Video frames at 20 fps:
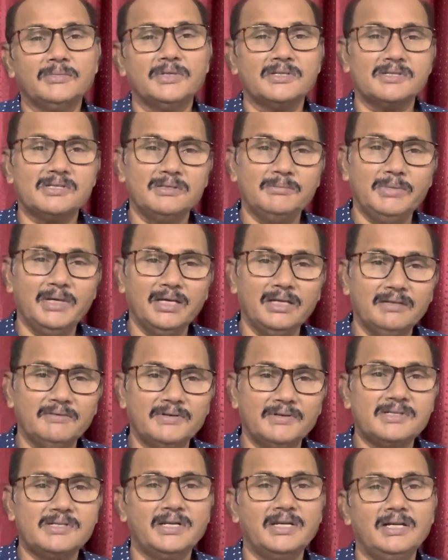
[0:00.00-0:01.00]
The CBI
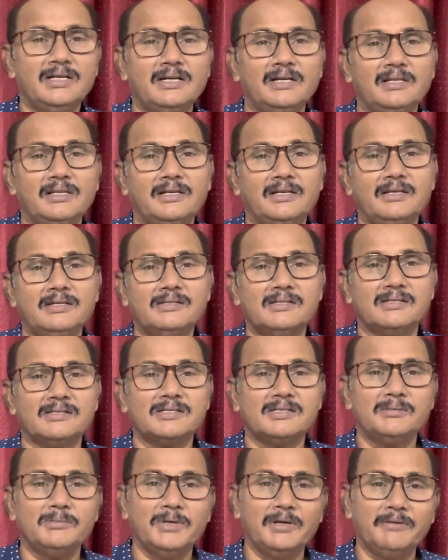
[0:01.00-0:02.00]
investigated the case. The
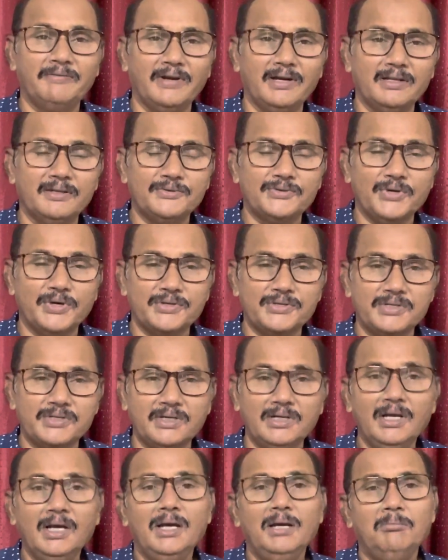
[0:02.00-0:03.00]
CBI filed the charge
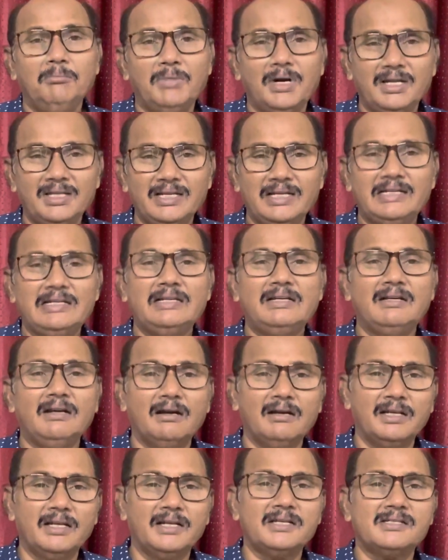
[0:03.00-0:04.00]
sheet, but they did
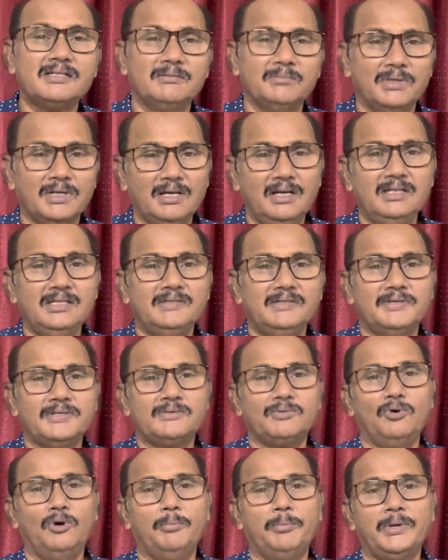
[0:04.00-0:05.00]
not arrest him because he was
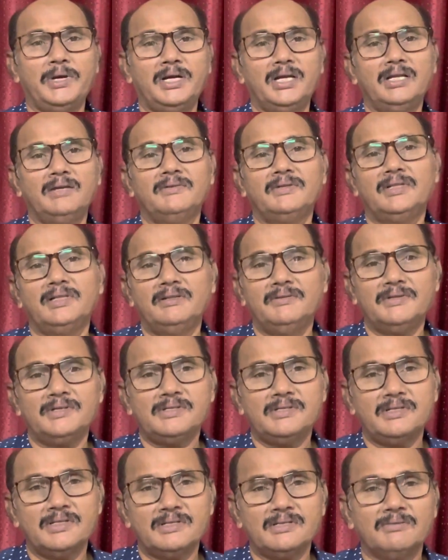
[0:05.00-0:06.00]
cooperating with the
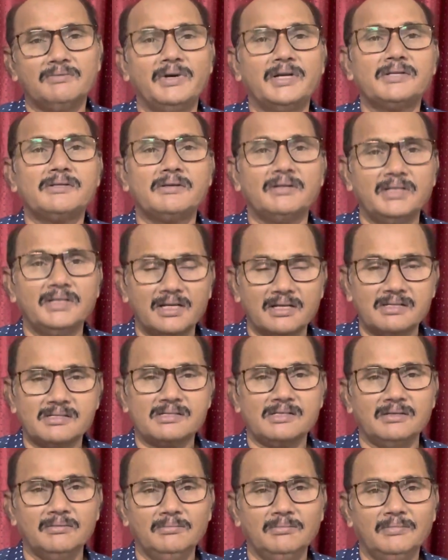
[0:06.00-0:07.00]
investigation. Why should they
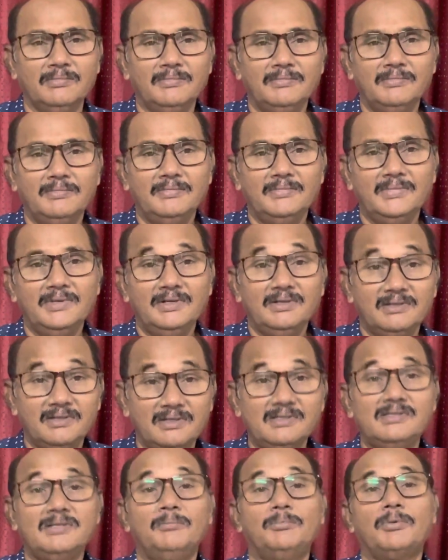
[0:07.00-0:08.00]
arrest him?
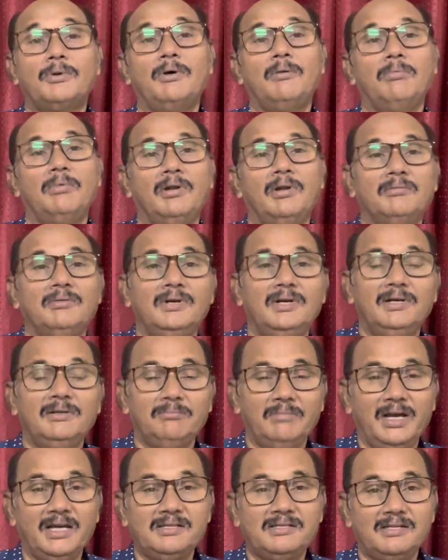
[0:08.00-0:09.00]
This is the problem.
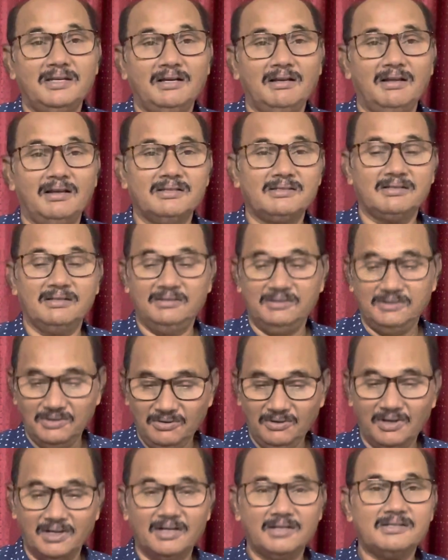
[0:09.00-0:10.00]
Magistrate asked,
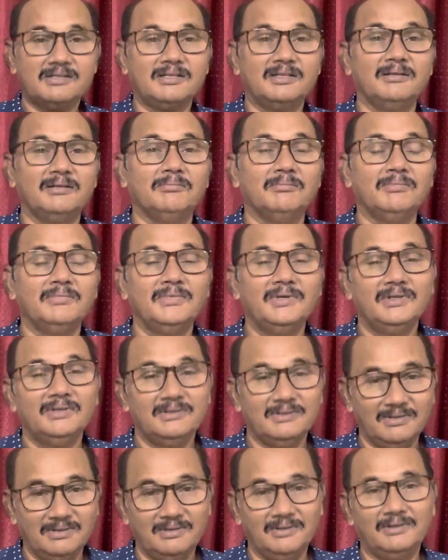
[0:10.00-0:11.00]
you arrest him.
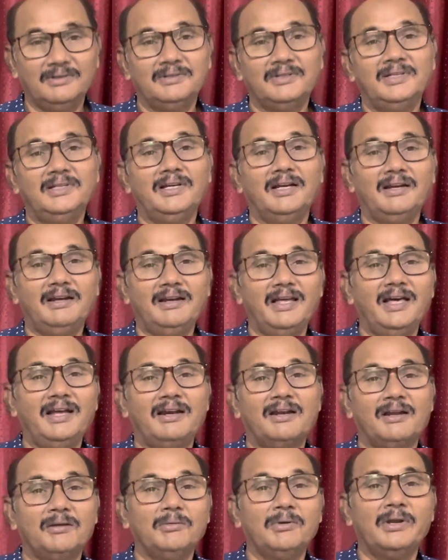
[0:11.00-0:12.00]
Oh, the entire
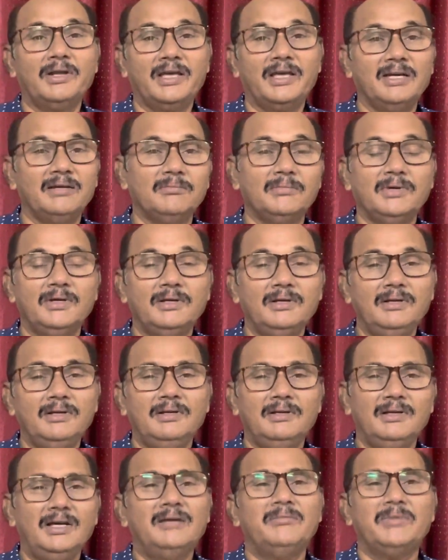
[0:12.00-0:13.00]
trouble came.
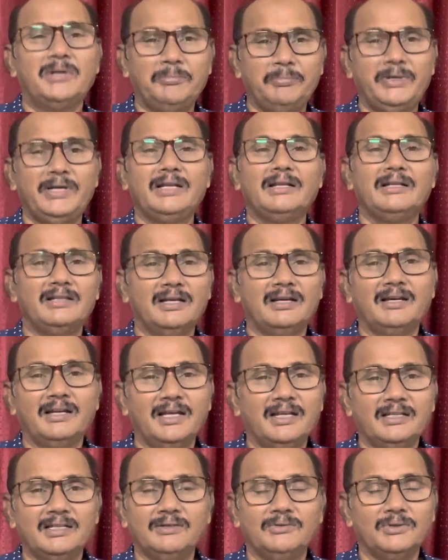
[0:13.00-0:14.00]
I am repeating the
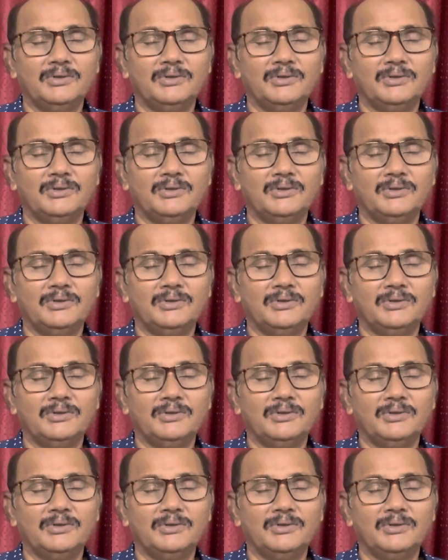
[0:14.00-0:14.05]
entire thing.